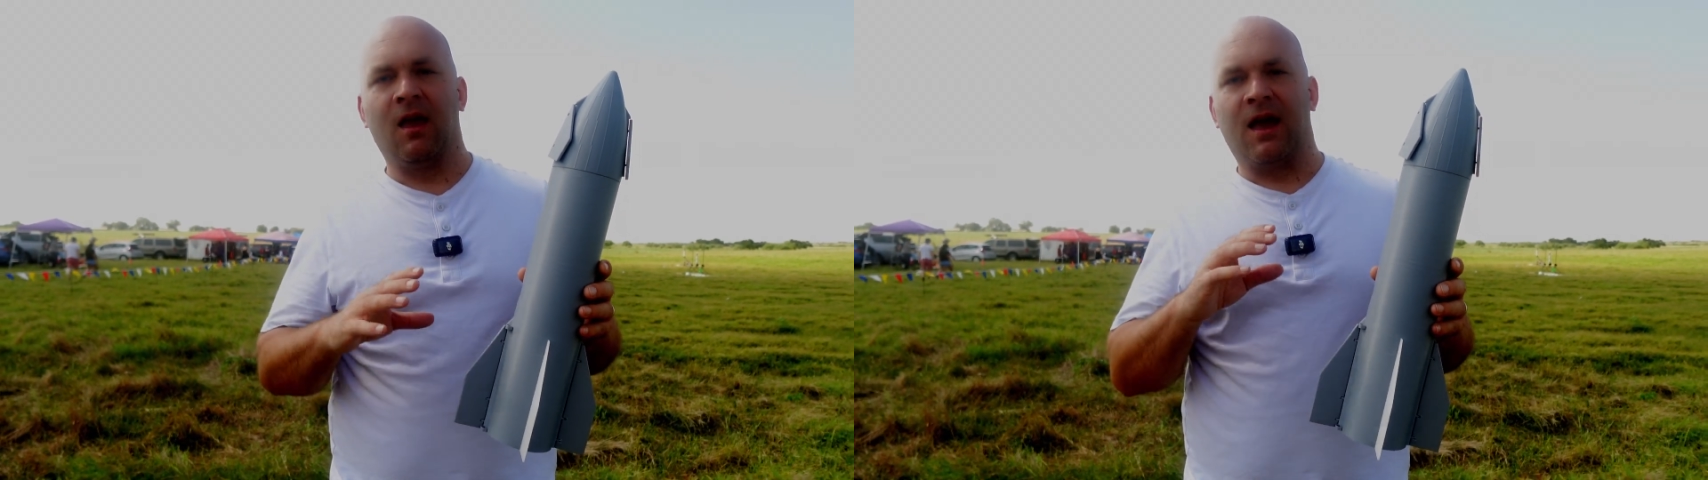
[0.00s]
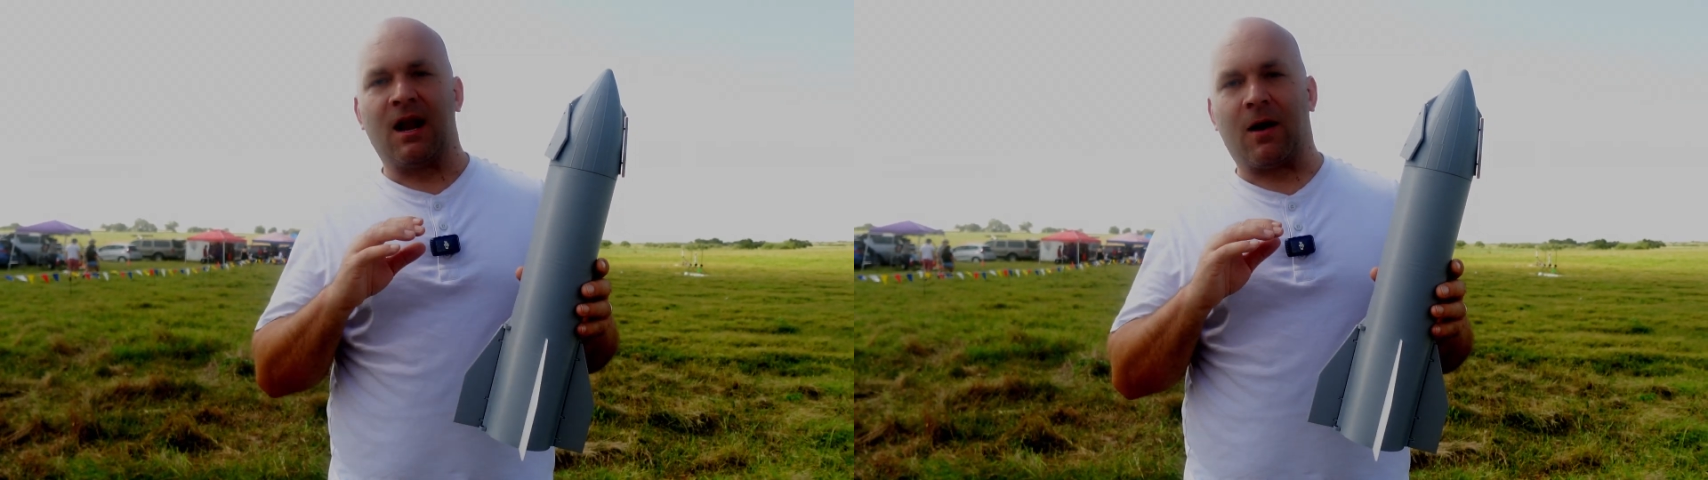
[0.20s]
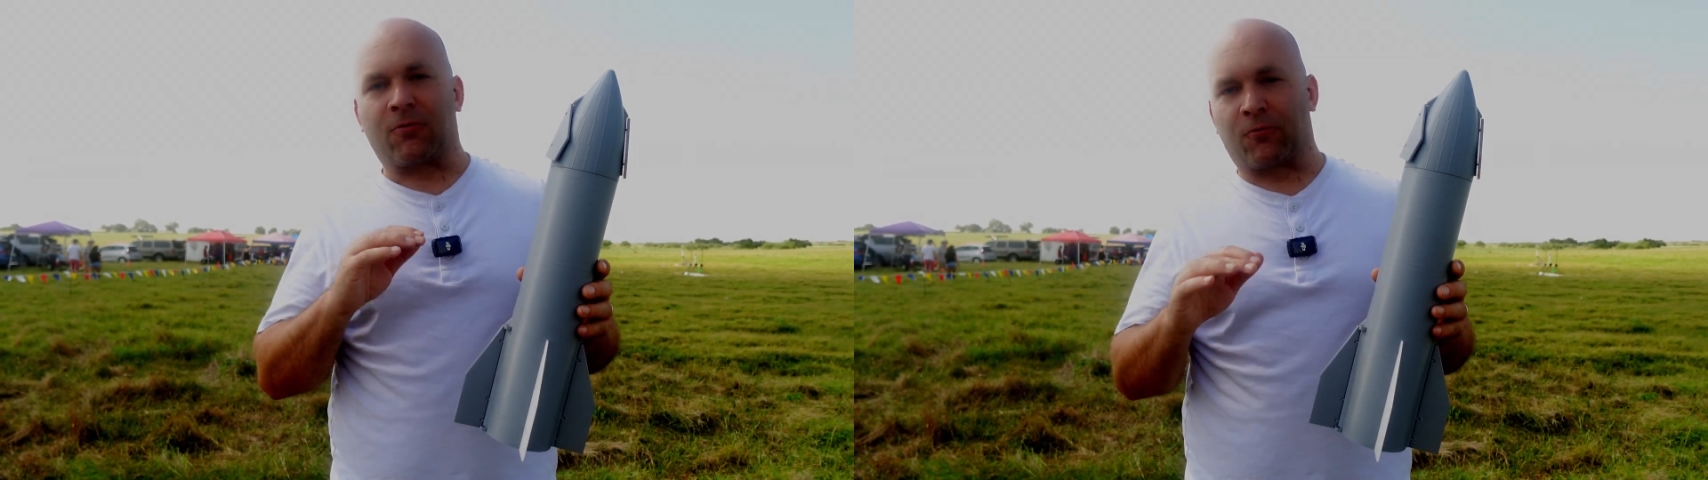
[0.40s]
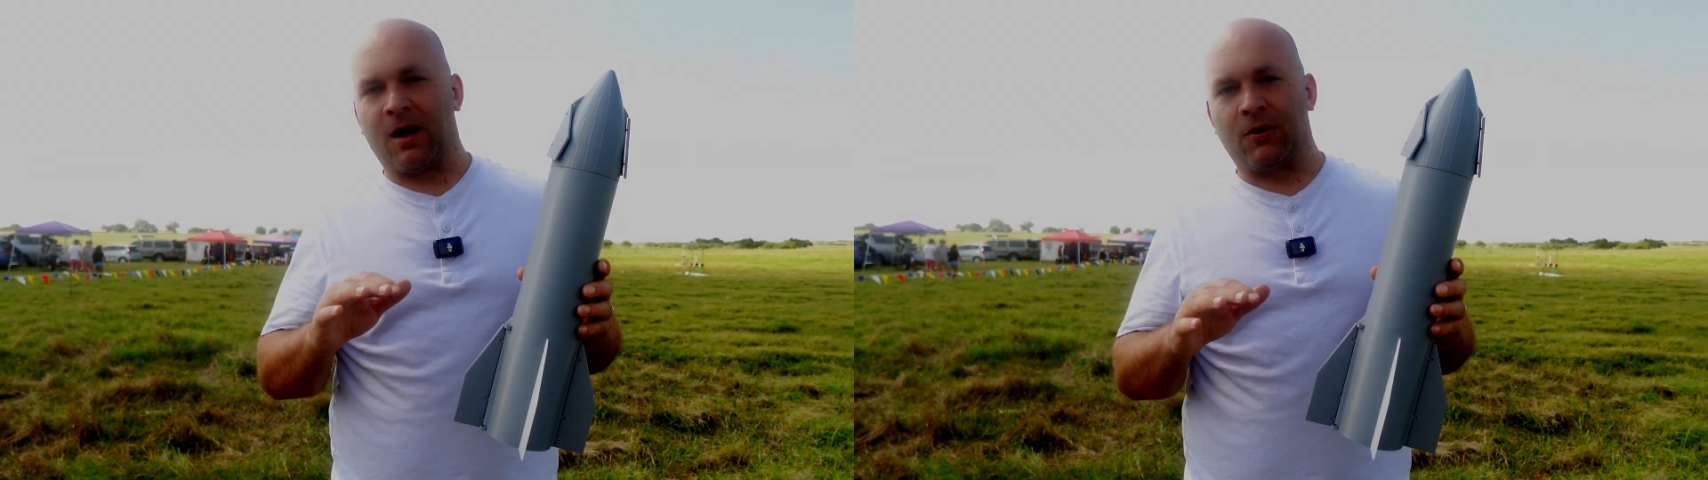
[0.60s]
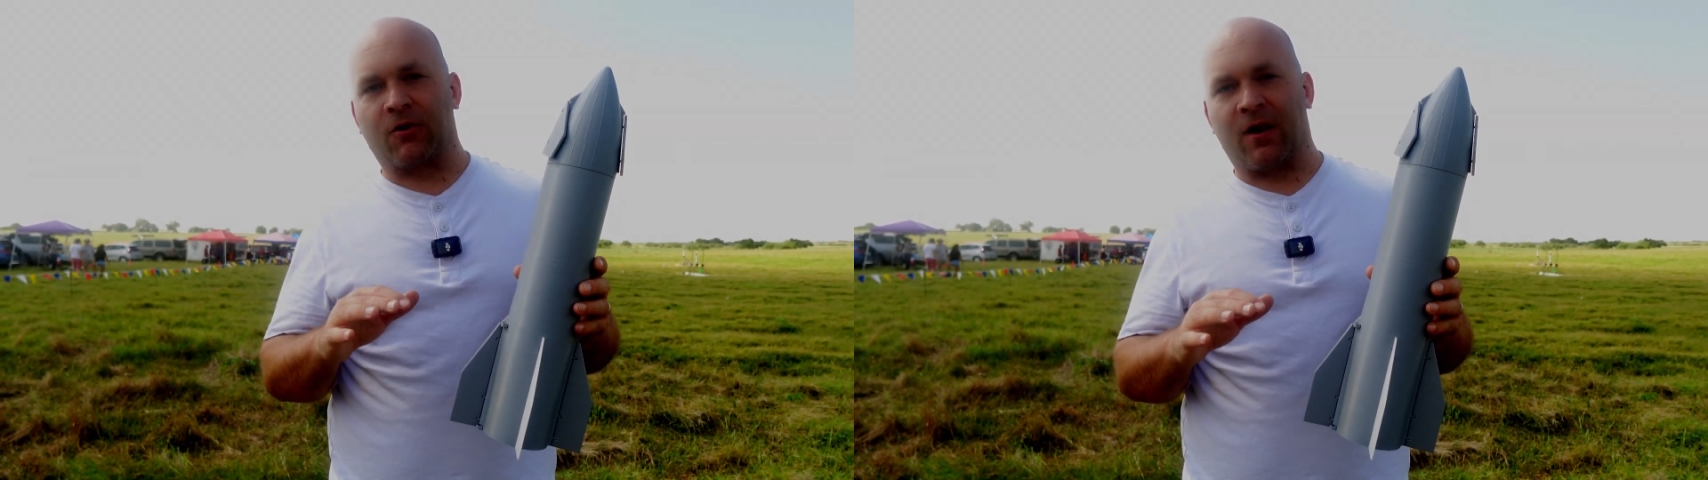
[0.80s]
at about
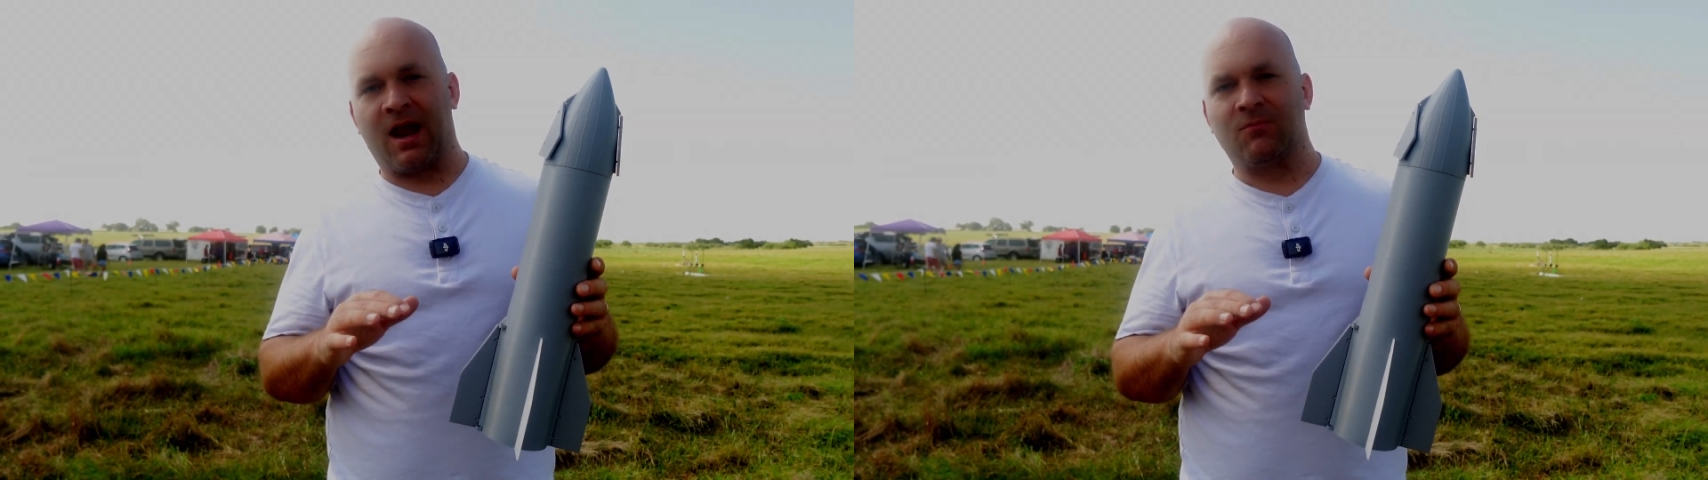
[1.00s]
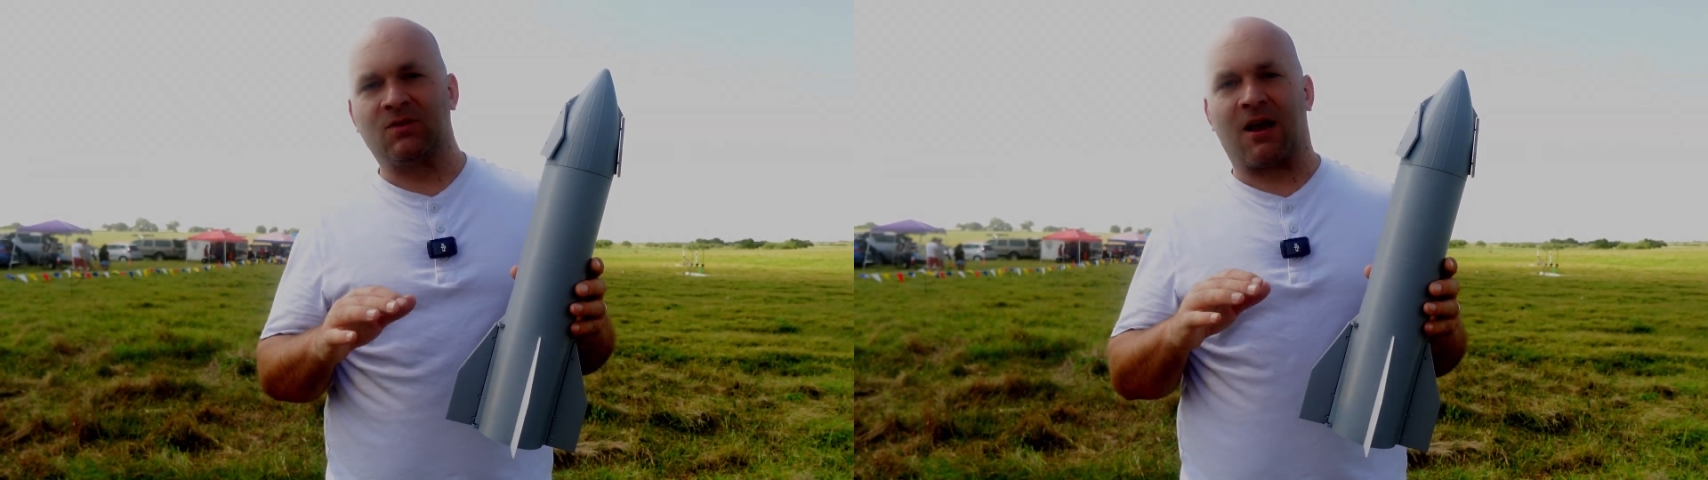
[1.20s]
300 grams.